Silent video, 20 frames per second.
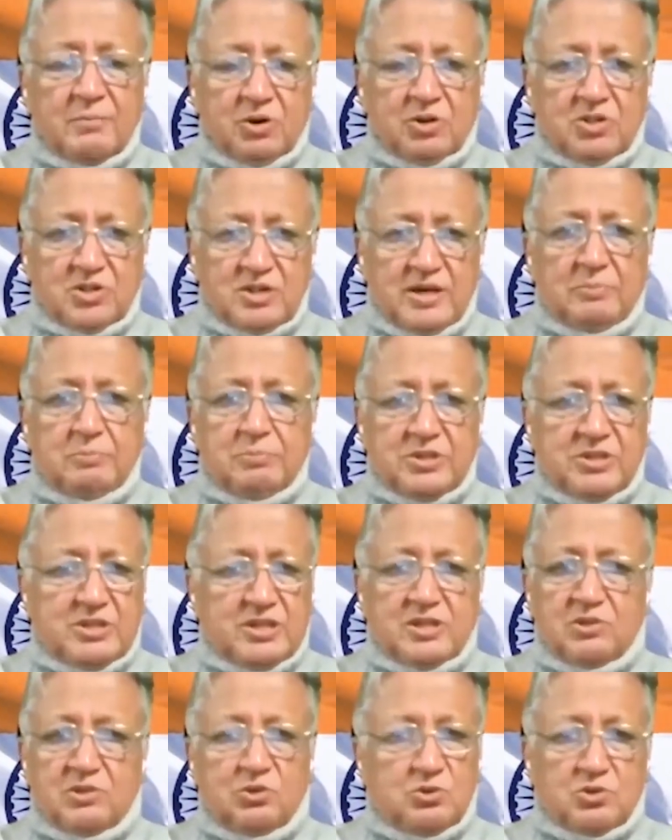because
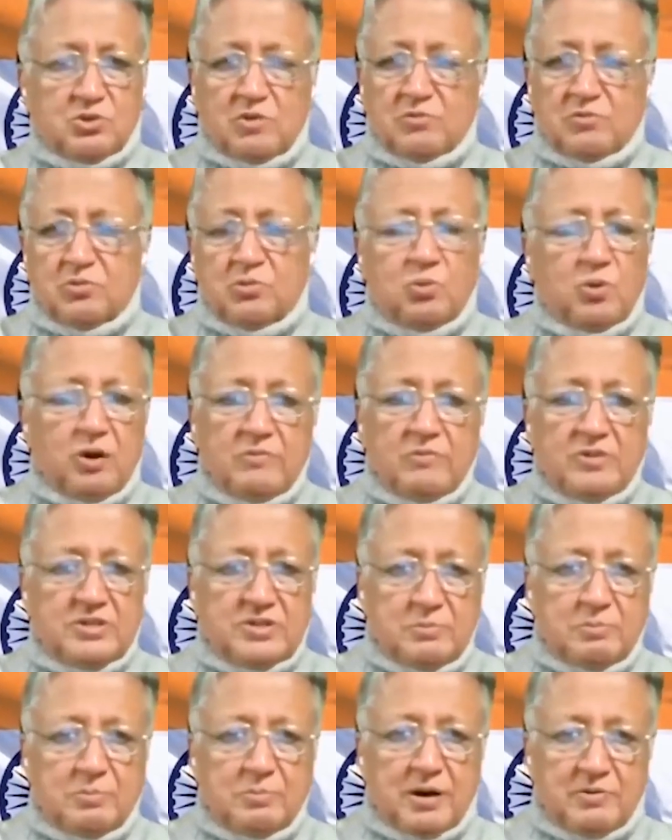10% goes off to
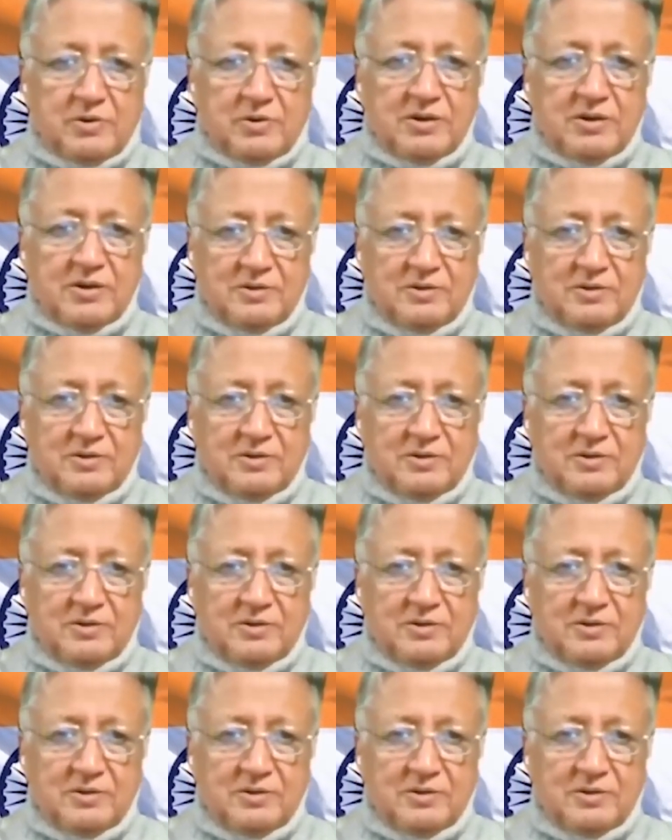whoever's in power.